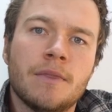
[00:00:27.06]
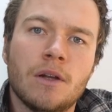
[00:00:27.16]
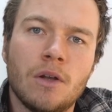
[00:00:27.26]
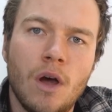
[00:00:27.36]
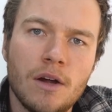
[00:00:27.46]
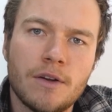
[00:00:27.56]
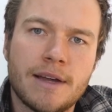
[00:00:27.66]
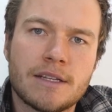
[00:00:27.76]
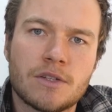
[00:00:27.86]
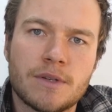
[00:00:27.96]
The longer
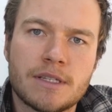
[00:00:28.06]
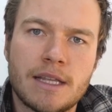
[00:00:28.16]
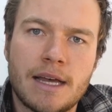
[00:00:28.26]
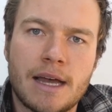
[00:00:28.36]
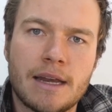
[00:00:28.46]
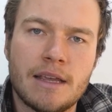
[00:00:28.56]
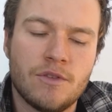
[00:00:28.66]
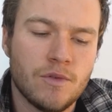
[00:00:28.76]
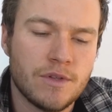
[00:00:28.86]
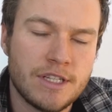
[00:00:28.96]
answer is that
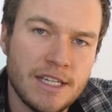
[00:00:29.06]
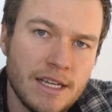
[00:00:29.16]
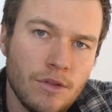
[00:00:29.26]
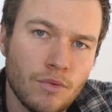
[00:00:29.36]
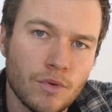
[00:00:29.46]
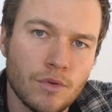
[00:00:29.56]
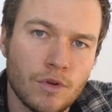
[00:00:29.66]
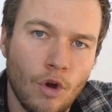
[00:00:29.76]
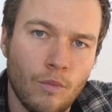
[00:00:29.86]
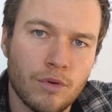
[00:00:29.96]
if you dig through
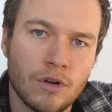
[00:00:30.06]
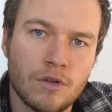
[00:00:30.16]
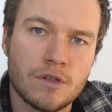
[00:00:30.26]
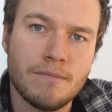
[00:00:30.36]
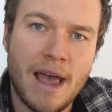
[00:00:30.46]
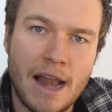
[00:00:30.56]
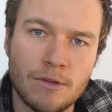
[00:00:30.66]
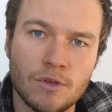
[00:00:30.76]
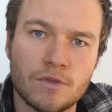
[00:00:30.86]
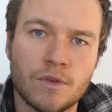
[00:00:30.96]
GoPro's
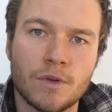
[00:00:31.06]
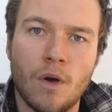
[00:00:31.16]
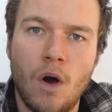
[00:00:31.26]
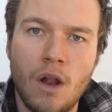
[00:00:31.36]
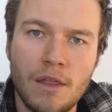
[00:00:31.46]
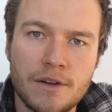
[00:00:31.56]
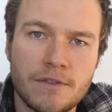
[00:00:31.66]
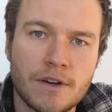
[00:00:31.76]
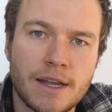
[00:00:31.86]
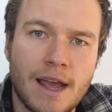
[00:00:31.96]
manuals for all their different